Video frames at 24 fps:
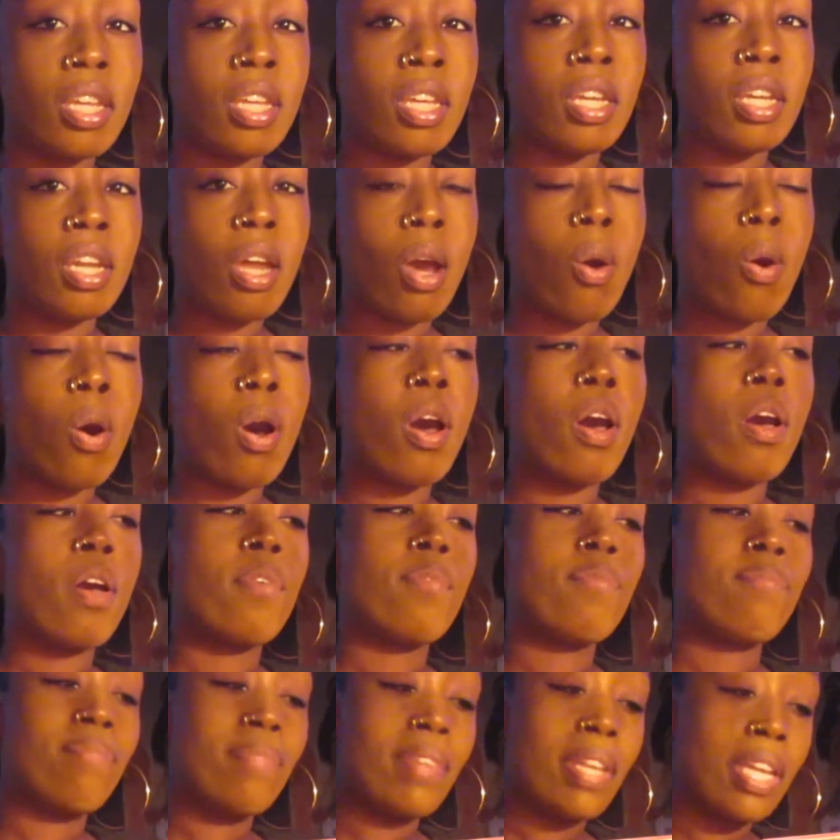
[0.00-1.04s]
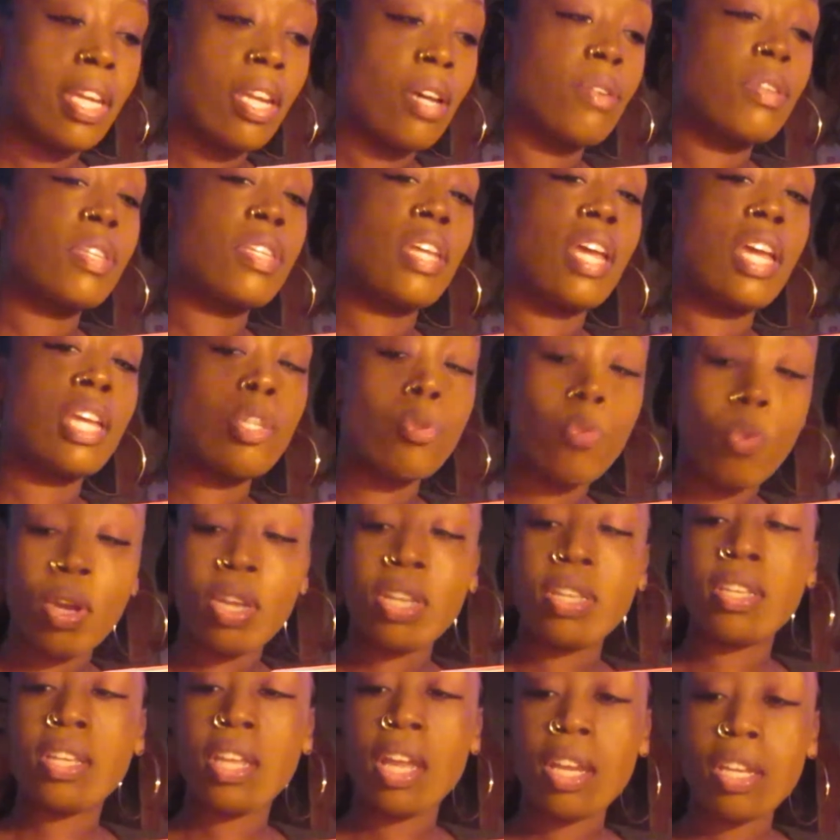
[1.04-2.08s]
you know, stage
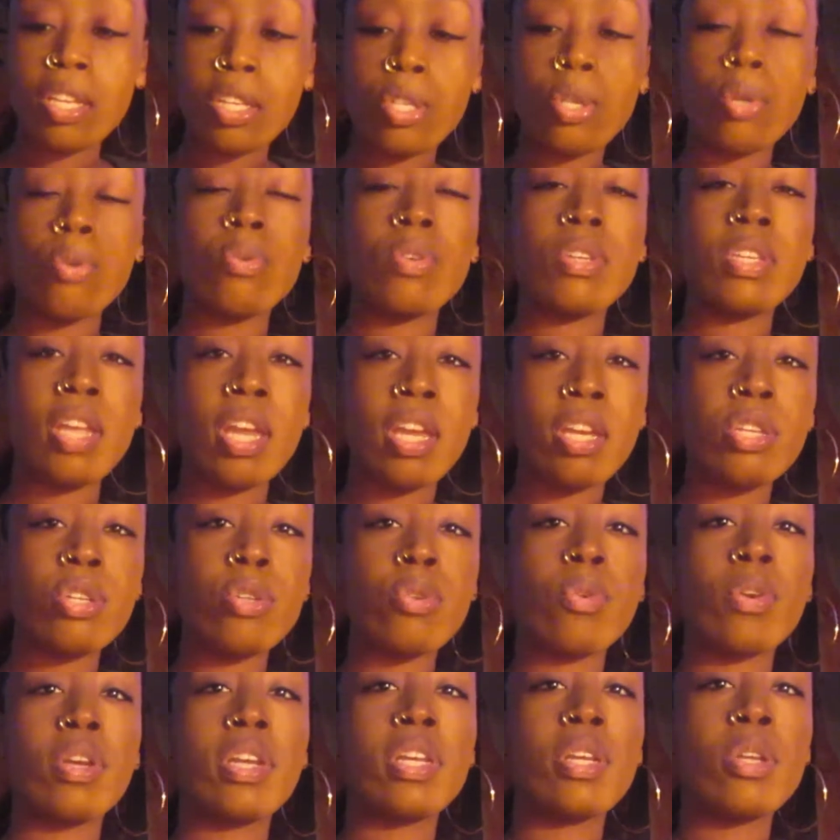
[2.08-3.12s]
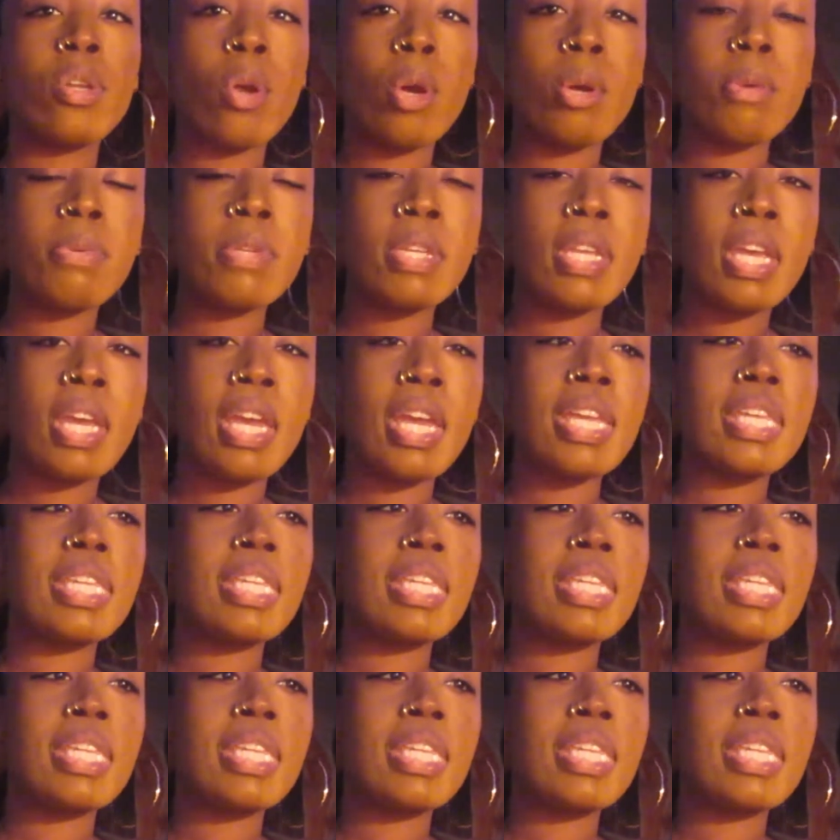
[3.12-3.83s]
1, stage 2, stage 3, you know what I'm saying?